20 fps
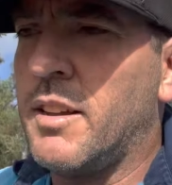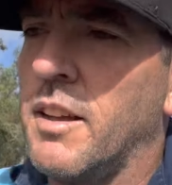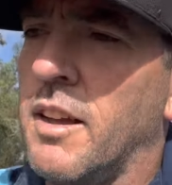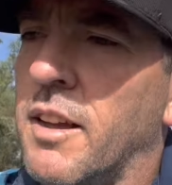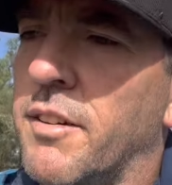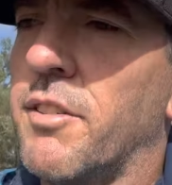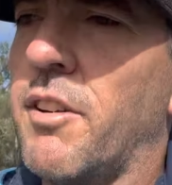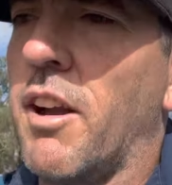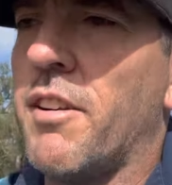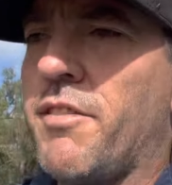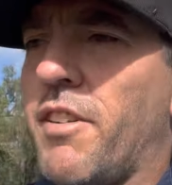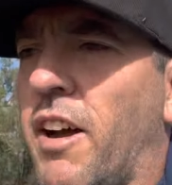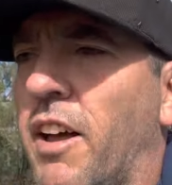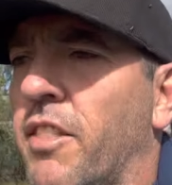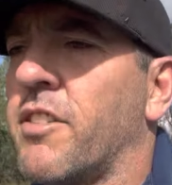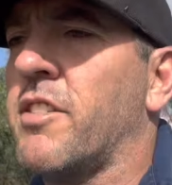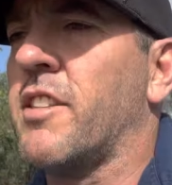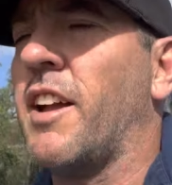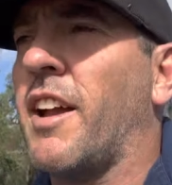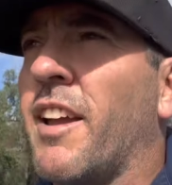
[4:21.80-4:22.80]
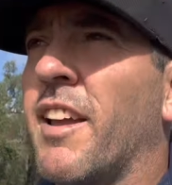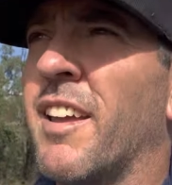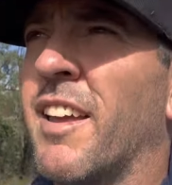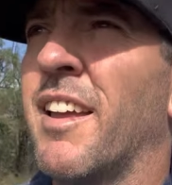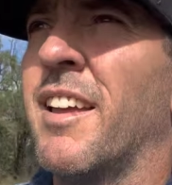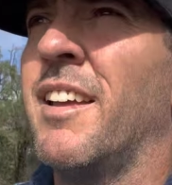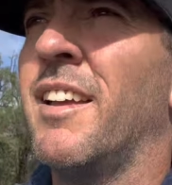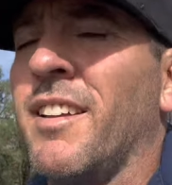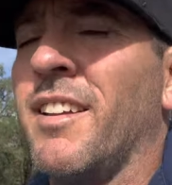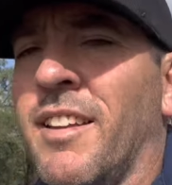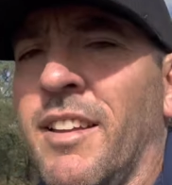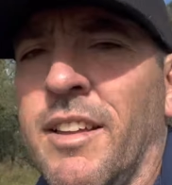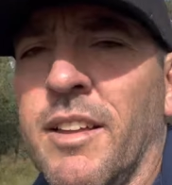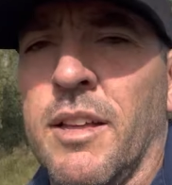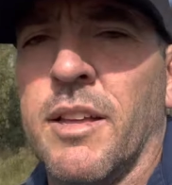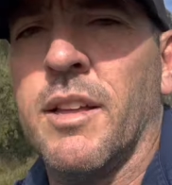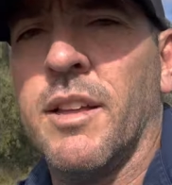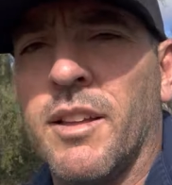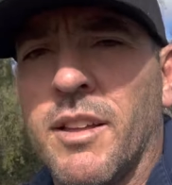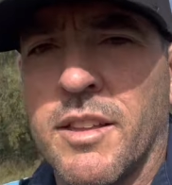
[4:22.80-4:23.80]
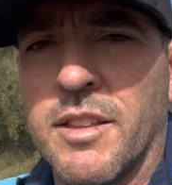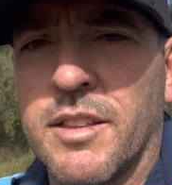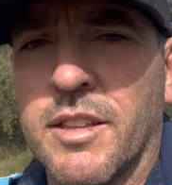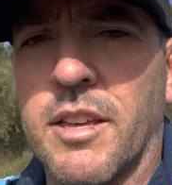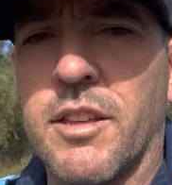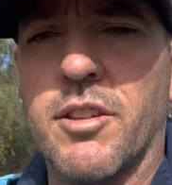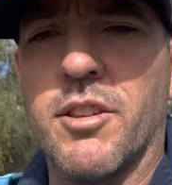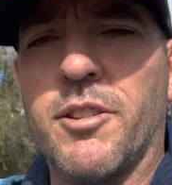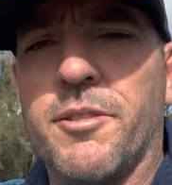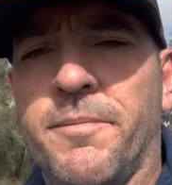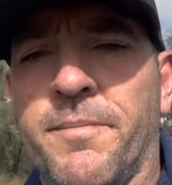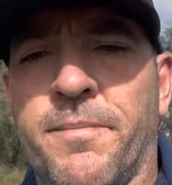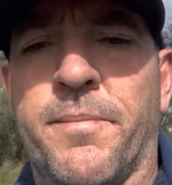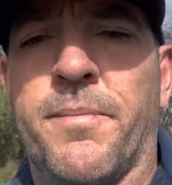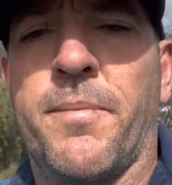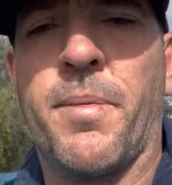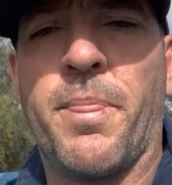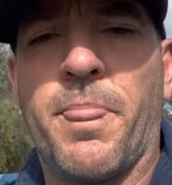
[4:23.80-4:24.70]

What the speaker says: Have a great Father's Day. See you soon.